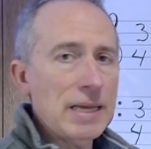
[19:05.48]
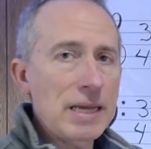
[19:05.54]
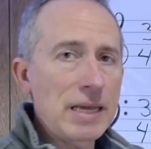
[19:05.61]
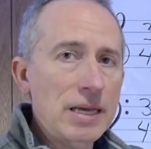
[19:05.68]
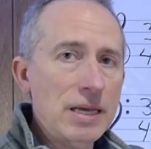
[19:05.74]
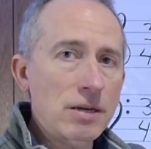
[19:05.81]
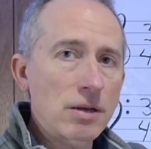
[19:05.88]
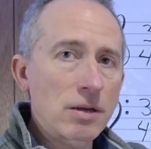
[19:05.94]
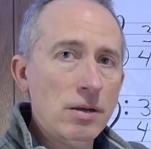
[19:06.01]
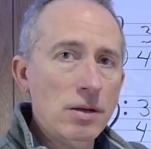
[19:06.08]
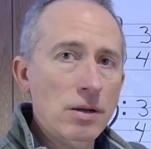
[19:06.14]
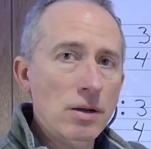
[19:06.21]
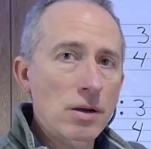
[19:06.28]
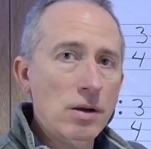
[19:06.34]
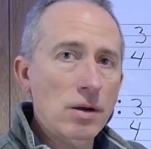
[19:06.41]
in
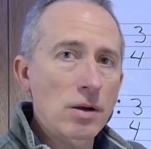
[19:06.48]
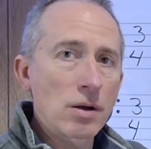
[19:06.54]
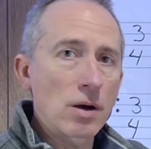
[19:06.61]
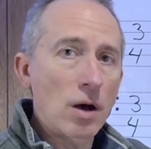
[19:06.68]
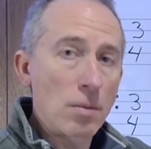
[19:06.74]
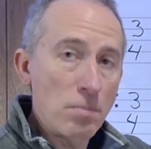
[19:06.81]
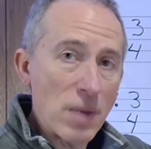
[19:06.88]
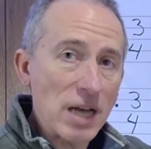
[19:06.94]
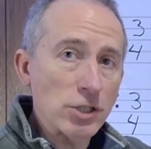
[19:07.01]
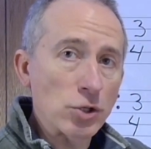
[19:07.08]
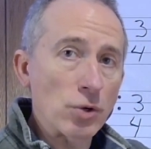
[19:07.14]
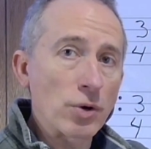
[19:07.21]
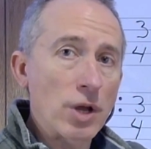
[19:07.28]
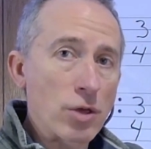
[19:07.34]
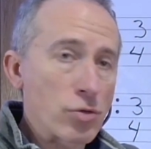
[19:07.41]
a
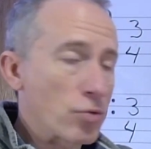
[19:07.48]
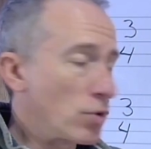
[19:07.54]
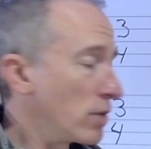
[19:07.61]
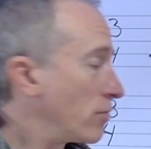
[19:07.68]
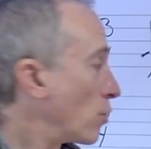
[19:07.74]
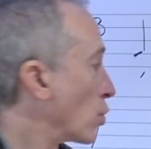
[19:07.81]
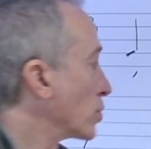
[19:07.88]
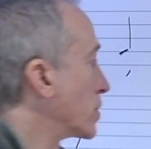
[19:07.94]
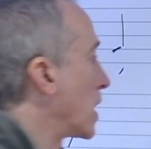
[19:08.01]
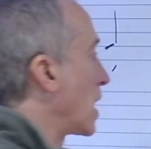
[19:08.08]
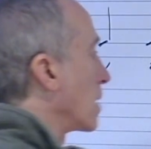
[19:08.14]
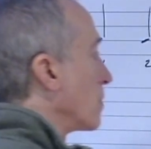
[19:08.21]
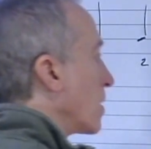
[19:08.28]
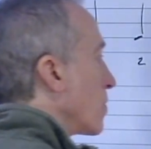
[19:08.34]
measure in 3/4 time.